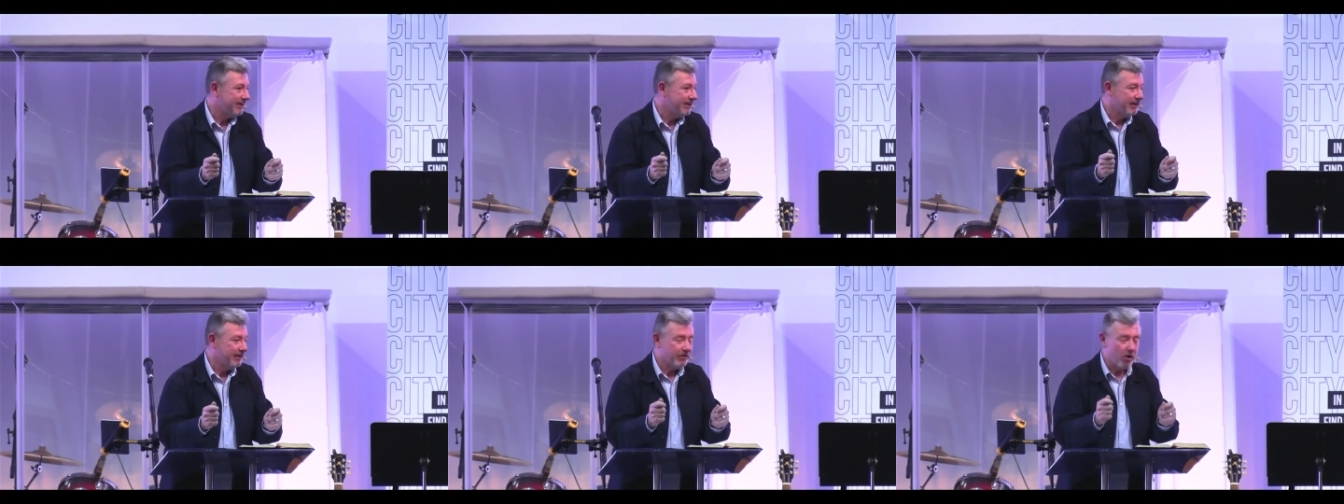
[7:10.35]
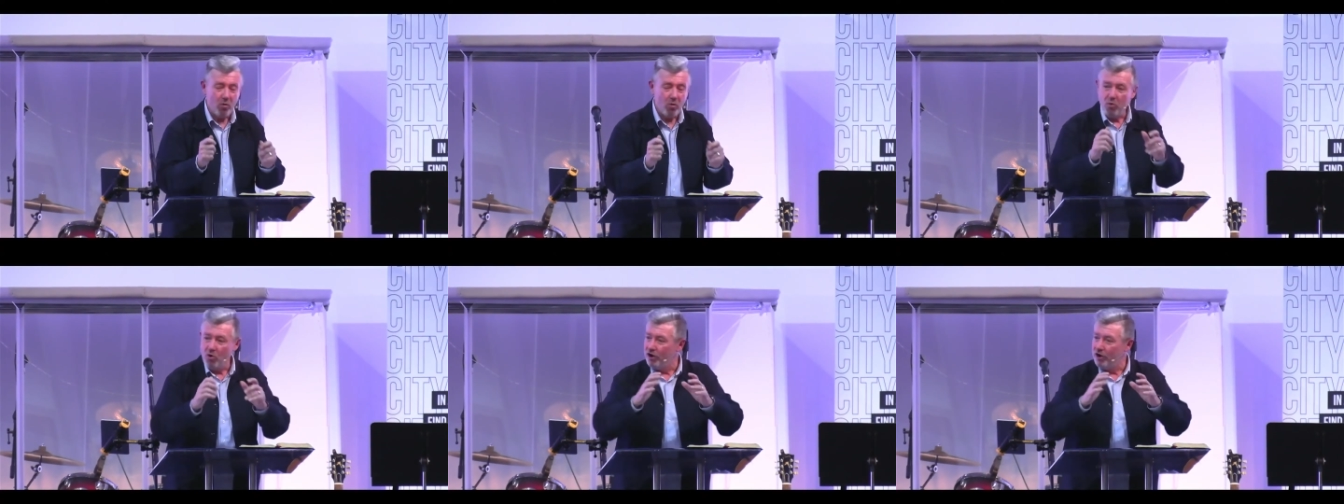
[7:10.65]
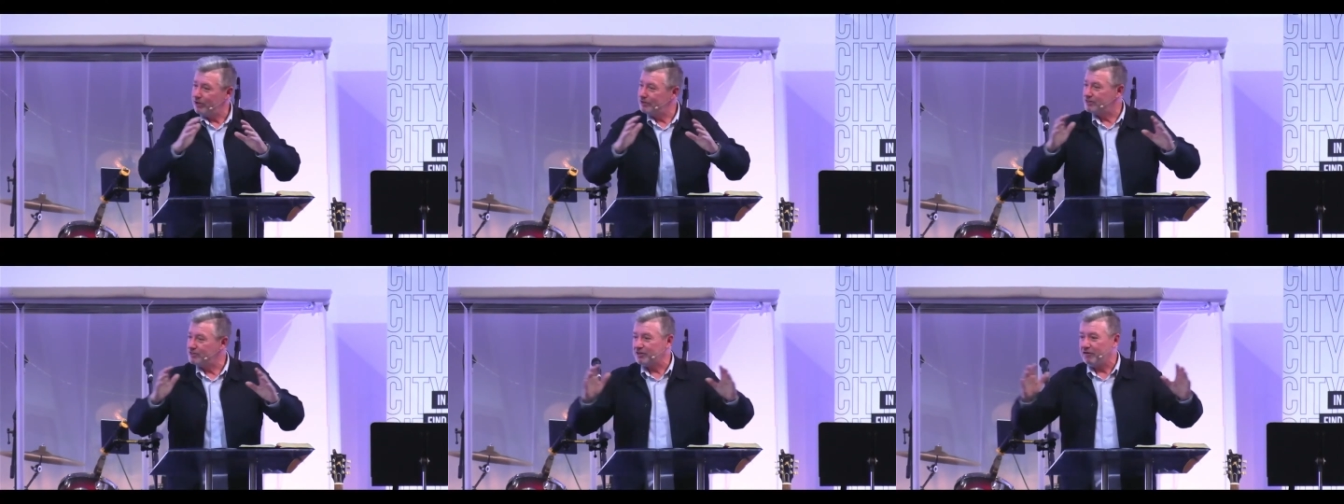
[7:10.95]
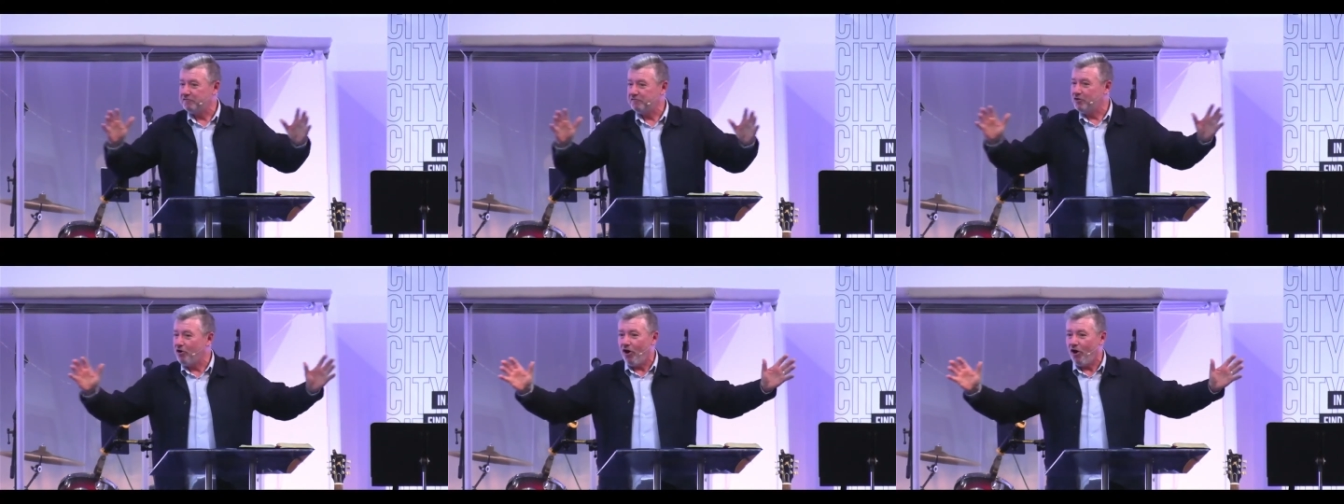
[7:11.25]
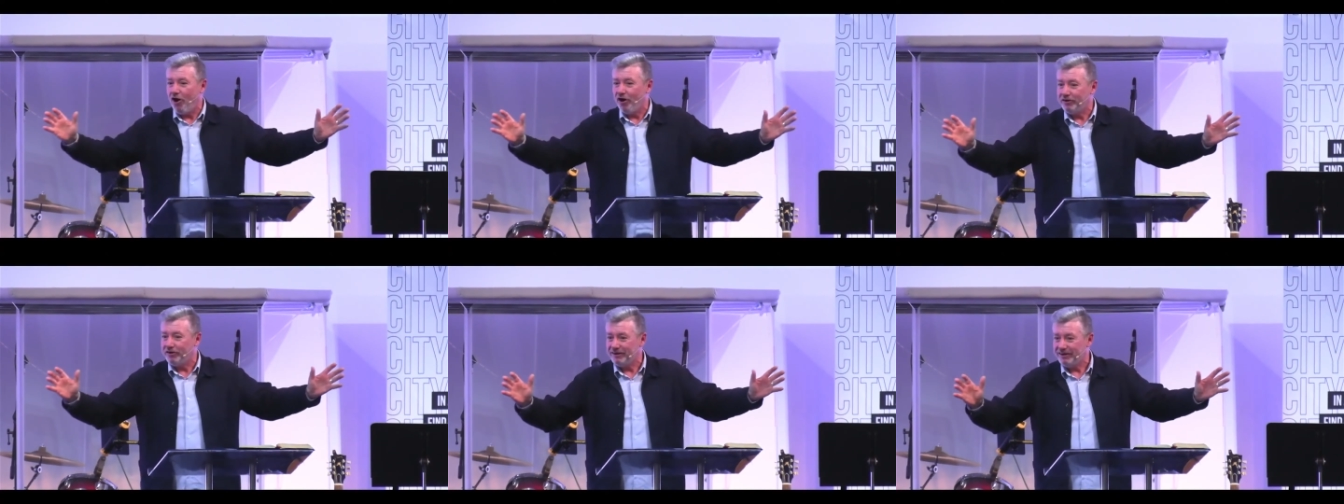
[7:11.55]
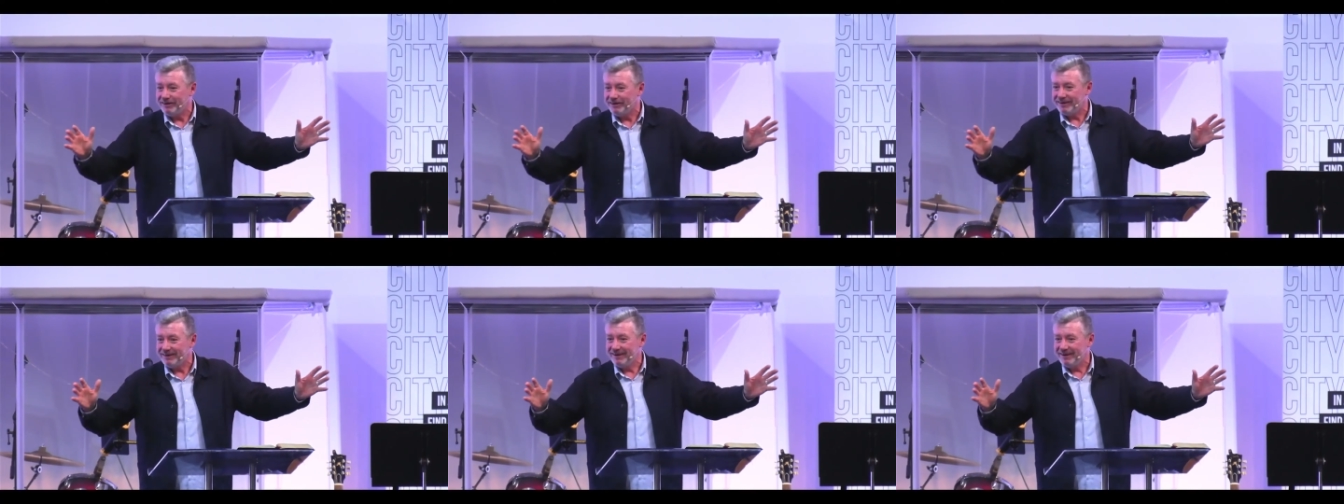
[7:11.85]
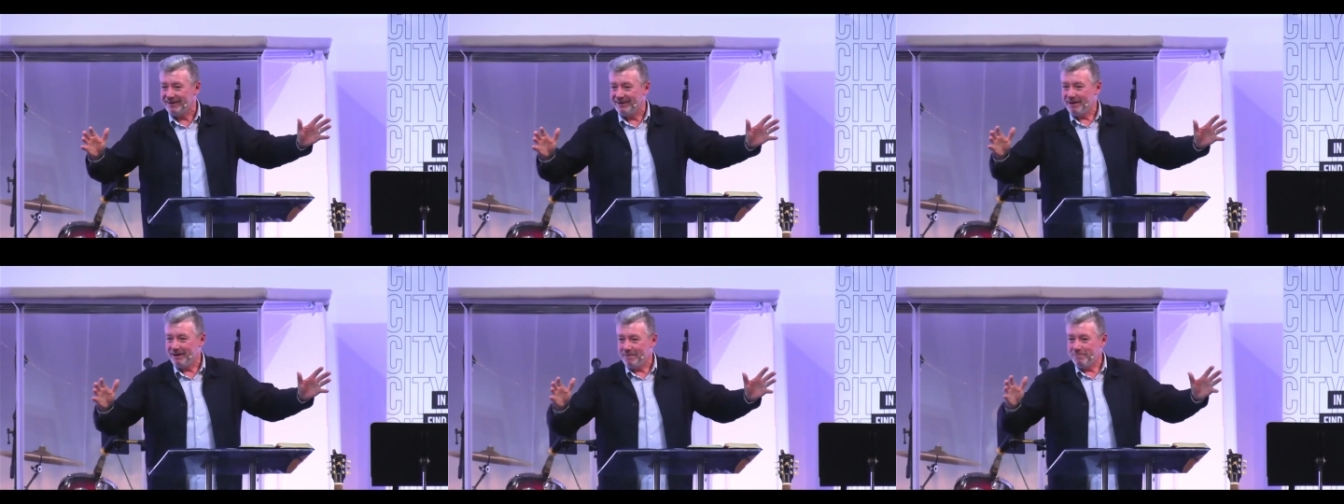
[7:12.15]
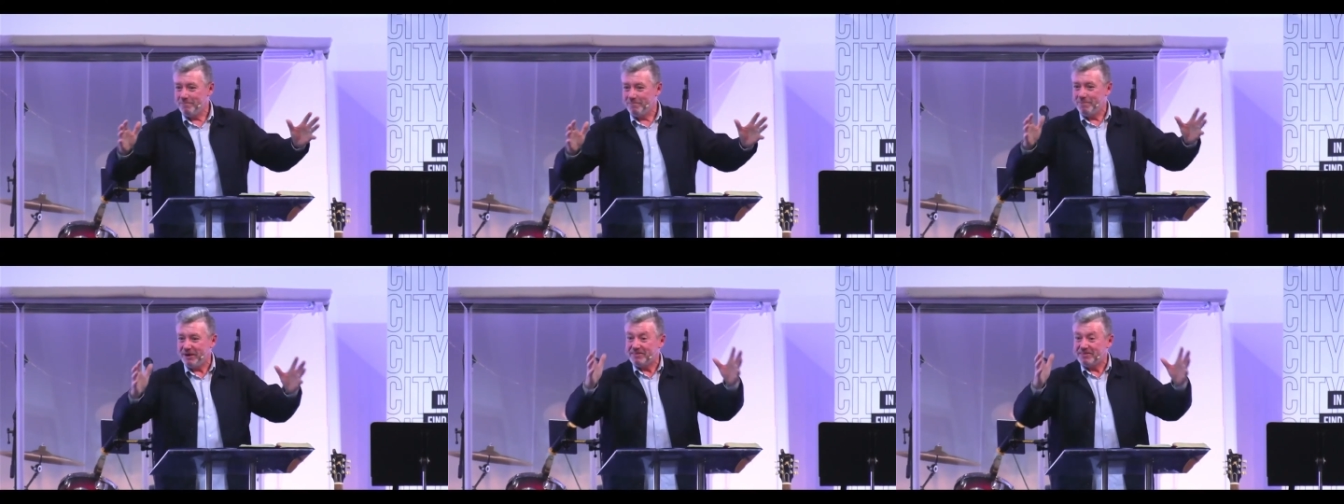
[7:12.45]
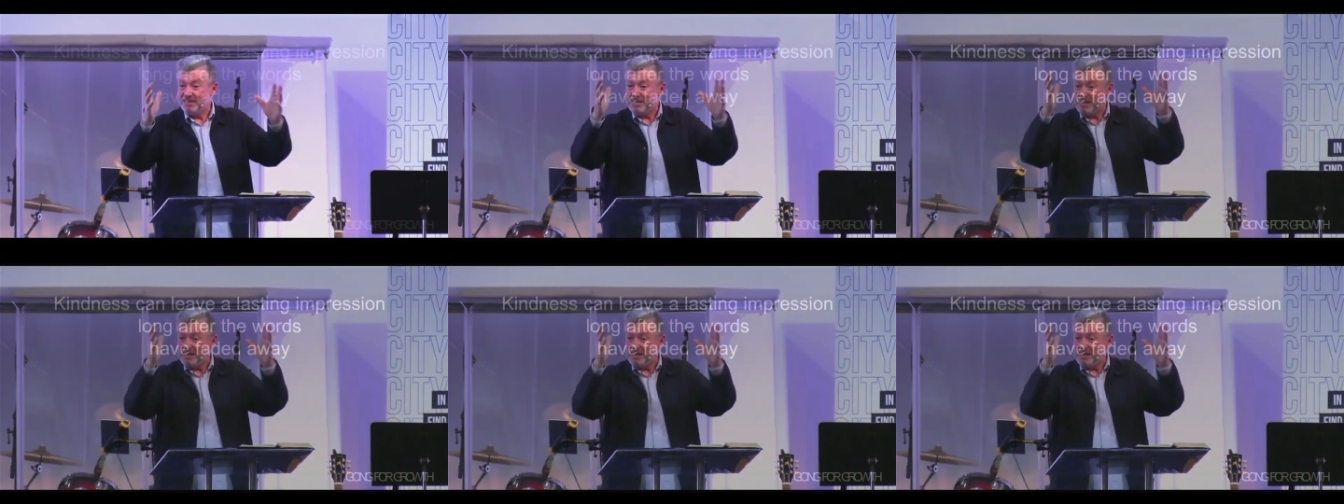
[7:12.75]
The words have gone, but the